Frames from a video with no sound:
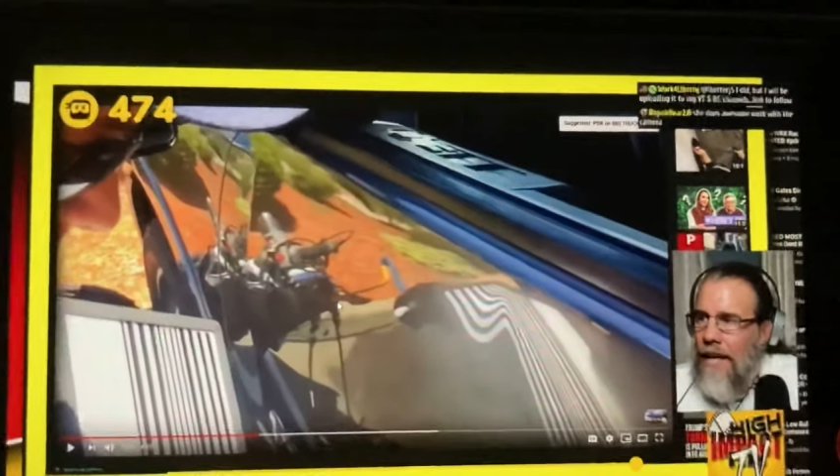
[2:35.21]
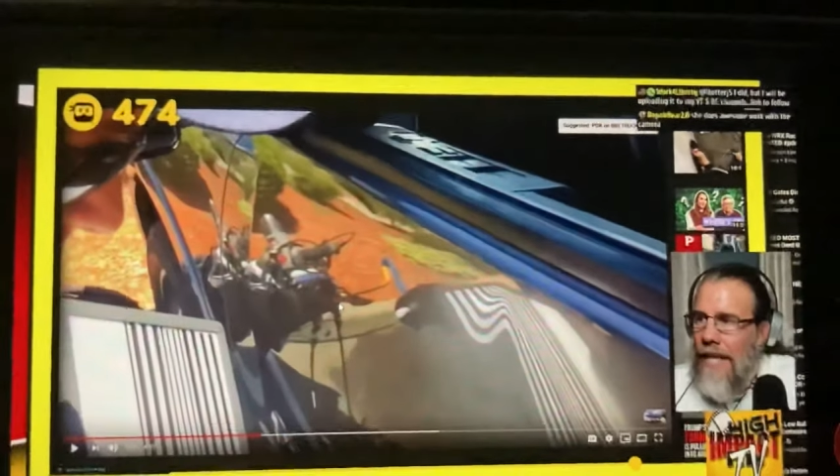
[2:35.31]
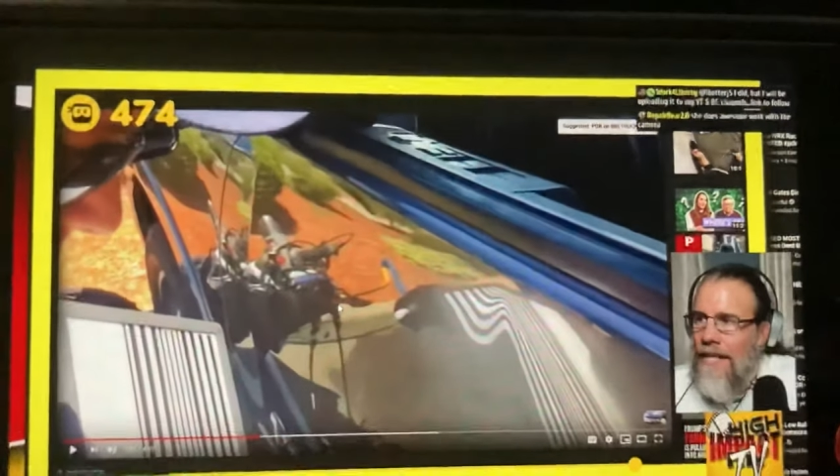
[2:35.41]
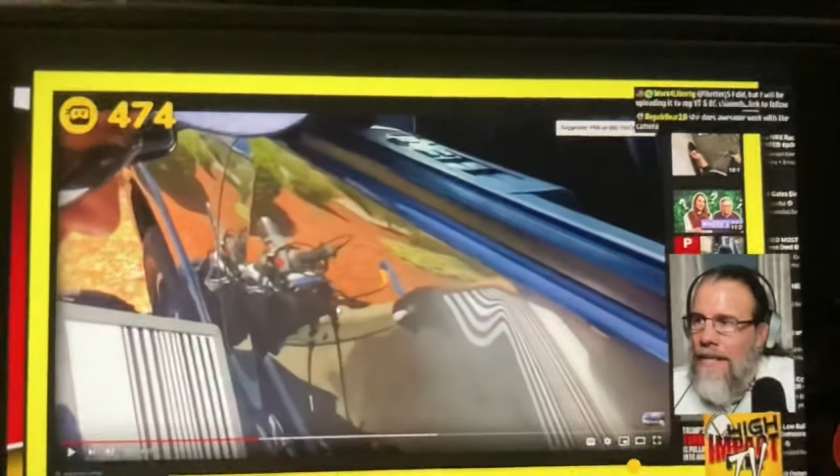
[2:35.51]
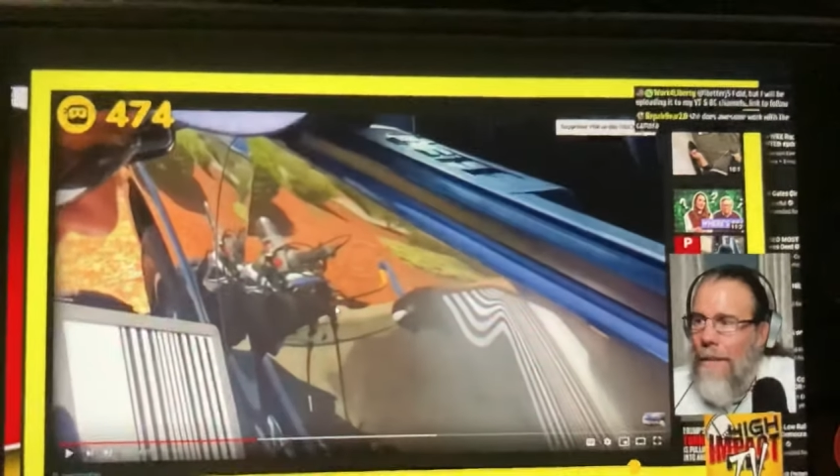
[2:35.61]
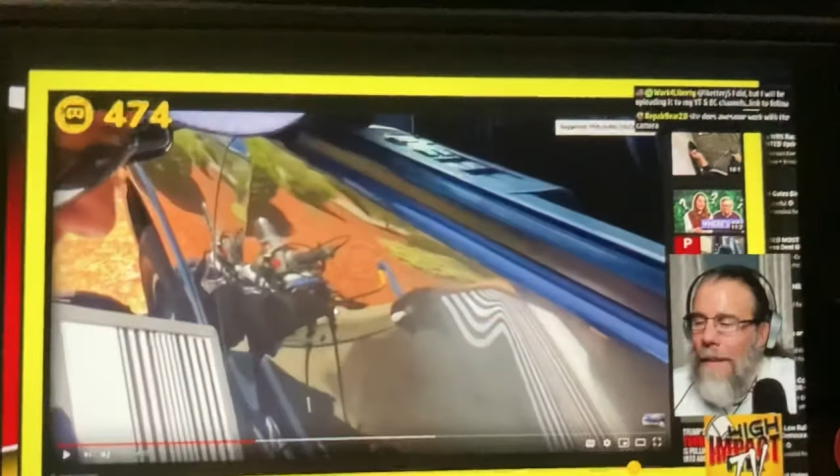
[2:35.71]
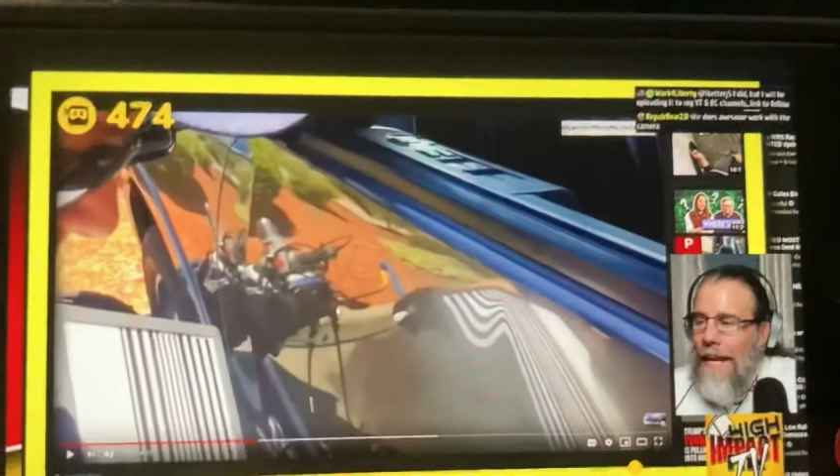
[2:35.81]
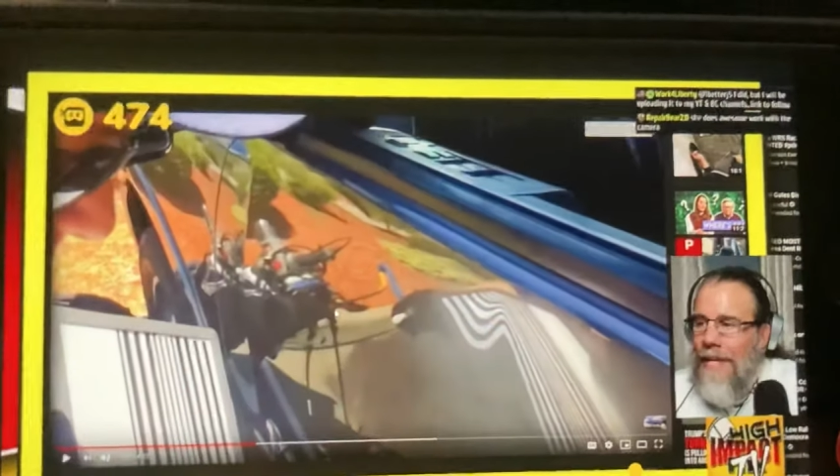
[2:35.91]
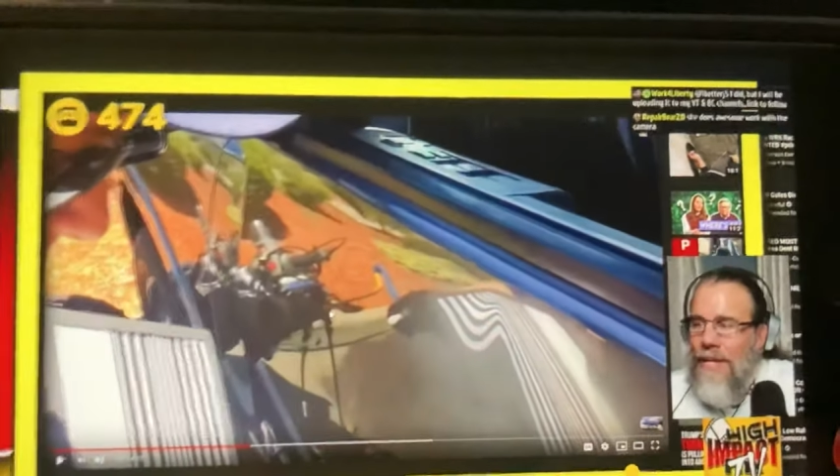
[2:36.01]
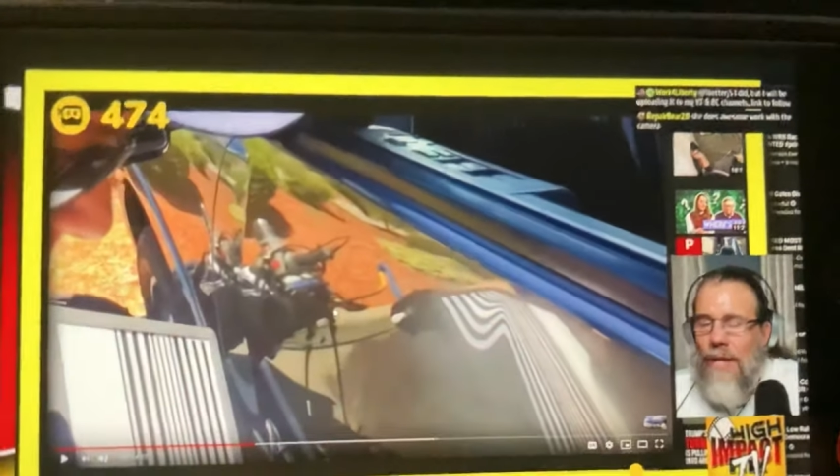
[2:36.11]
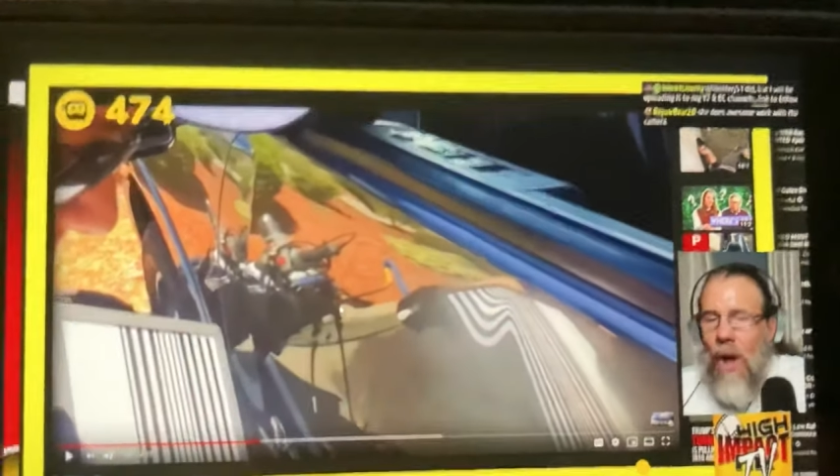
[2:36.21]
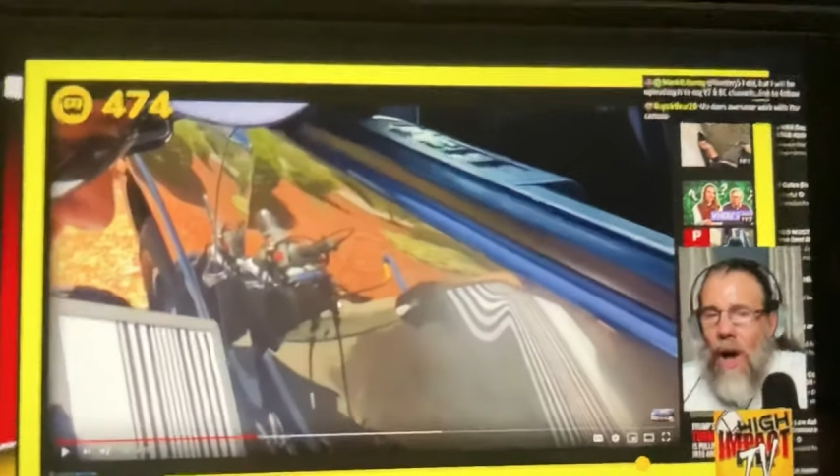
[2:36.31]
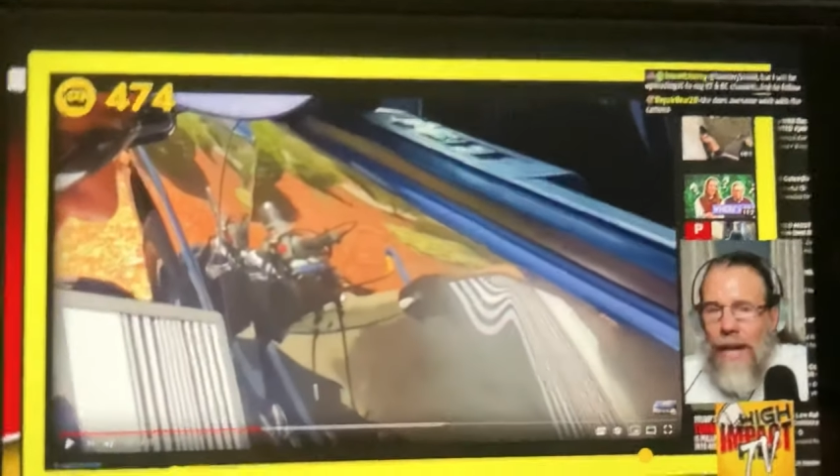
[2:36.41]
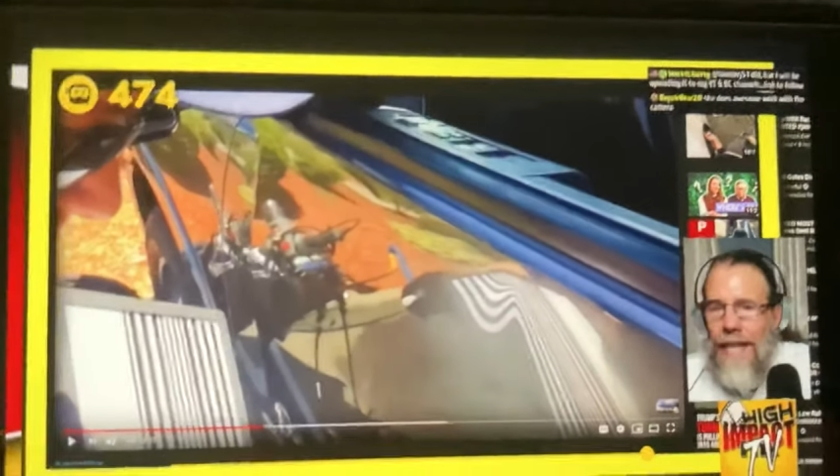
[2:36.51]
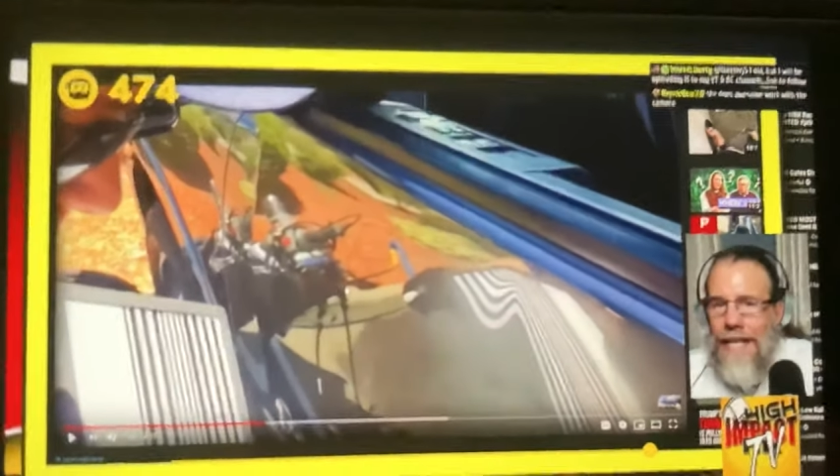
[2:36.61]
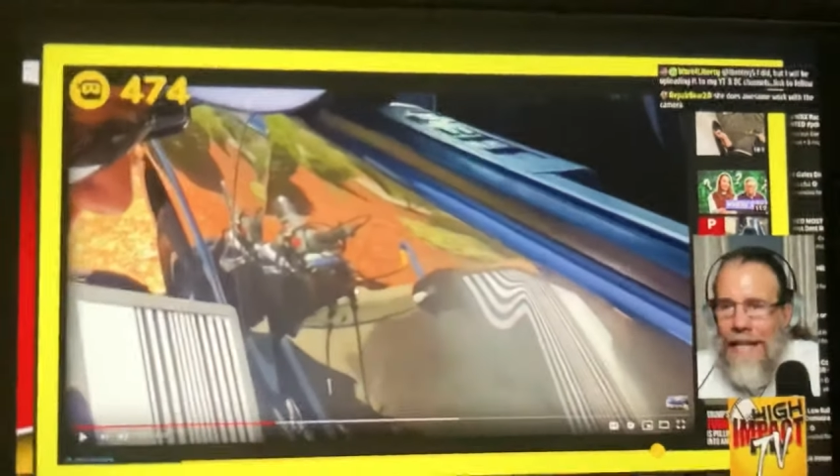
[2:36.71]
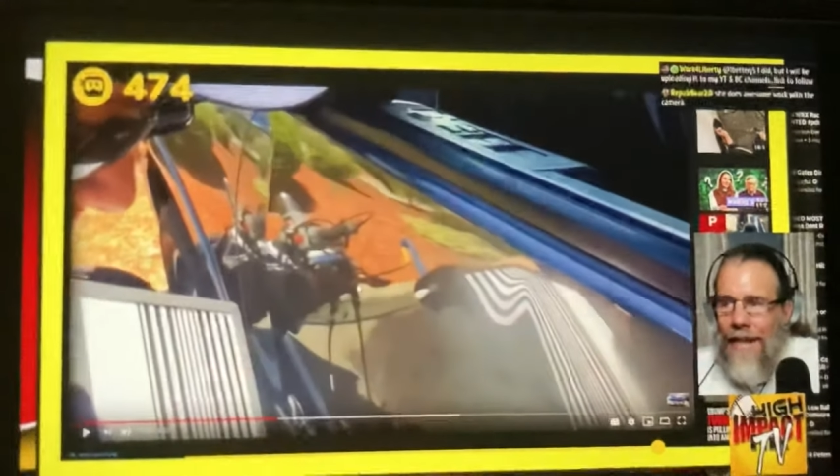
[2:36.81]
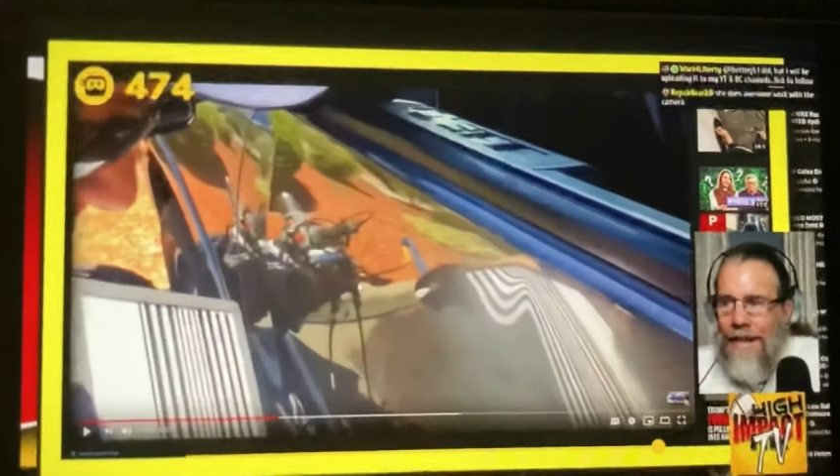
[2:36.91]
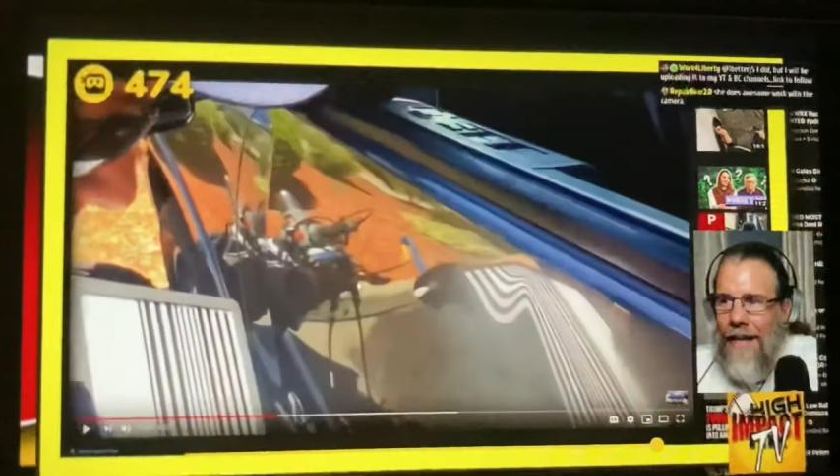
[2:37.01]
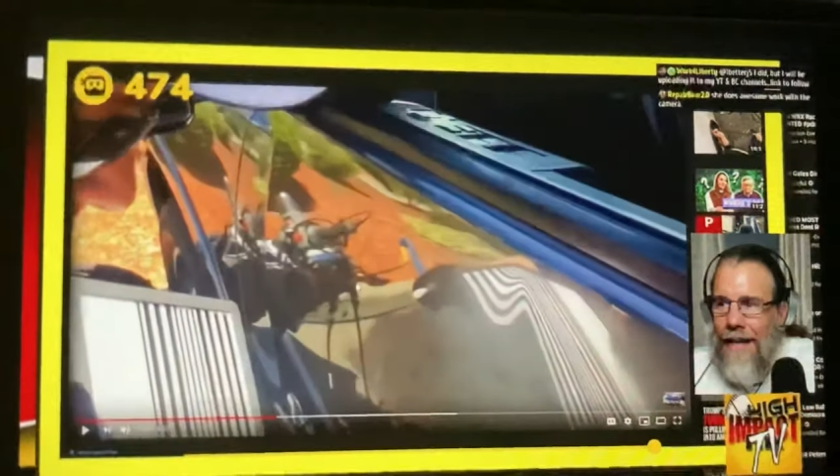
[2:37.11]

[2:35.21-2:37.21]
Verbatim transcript: somebody saw a need